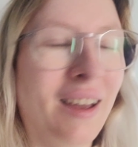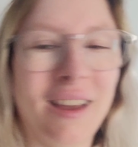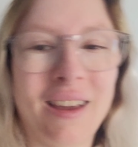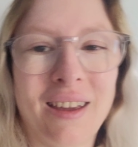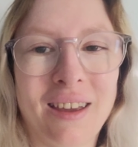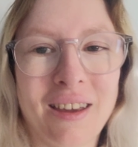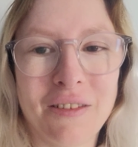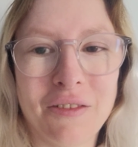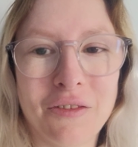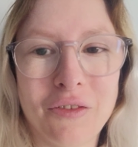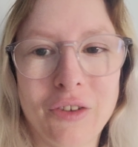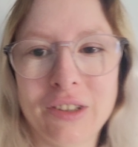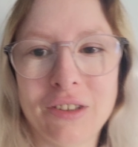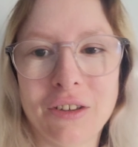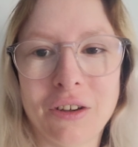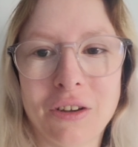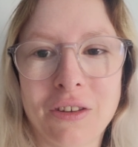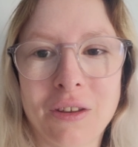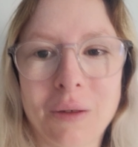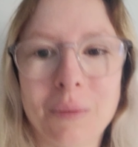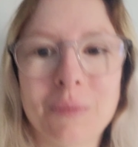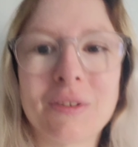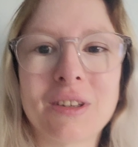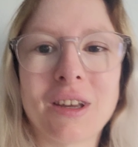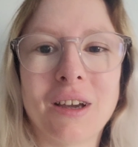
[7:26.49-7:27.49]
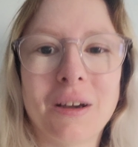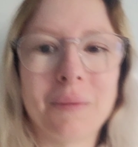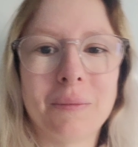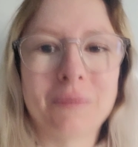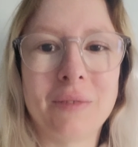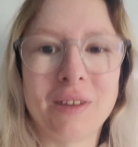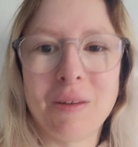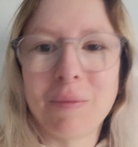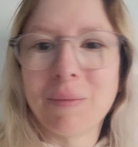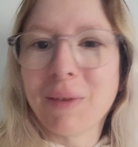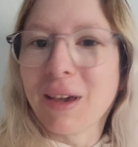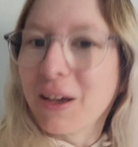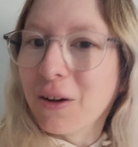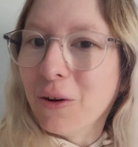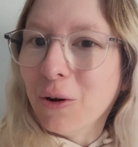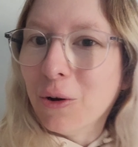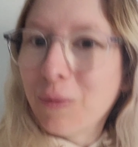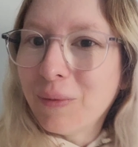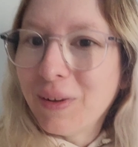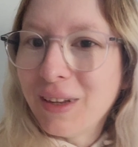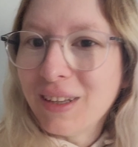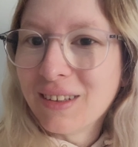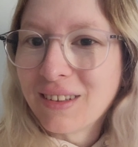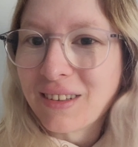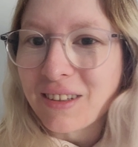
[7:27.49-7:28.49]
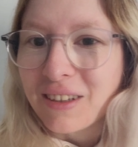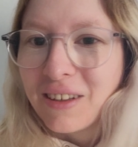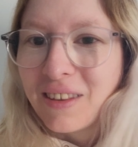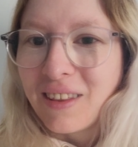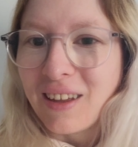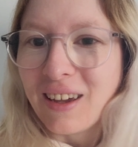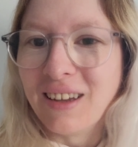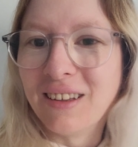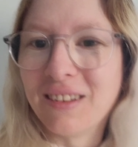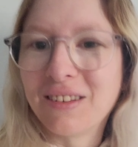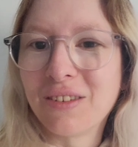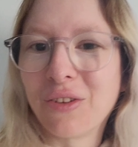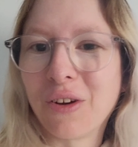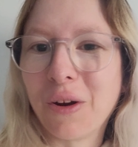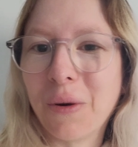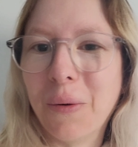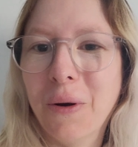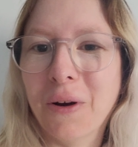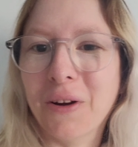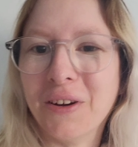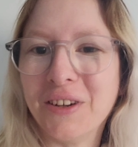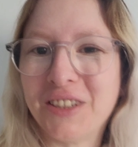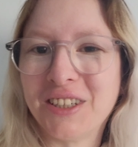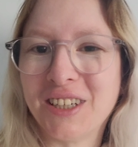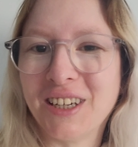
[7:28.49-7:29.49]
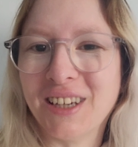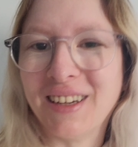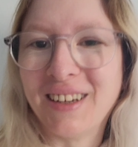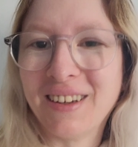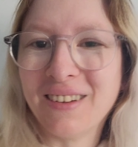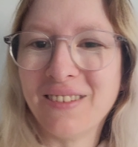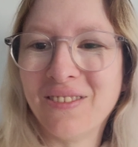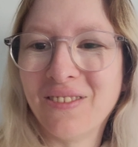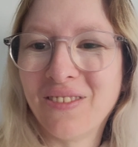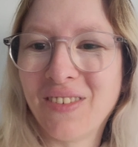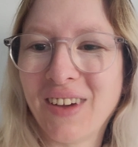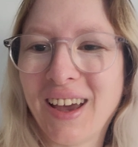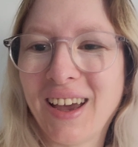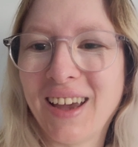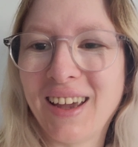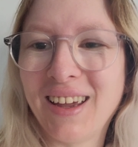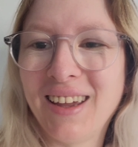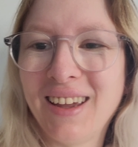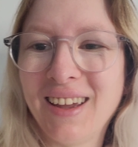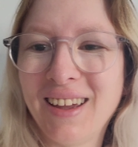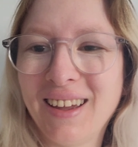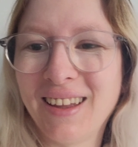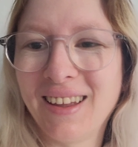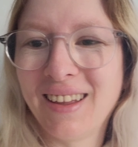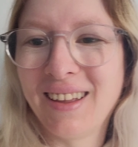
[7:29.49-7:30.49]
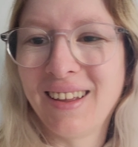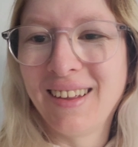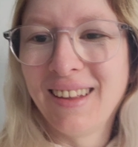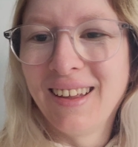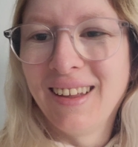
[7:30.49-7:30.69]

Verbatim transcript: And give the video a thumbs up and leave my comments. So thanks for watching. Bye.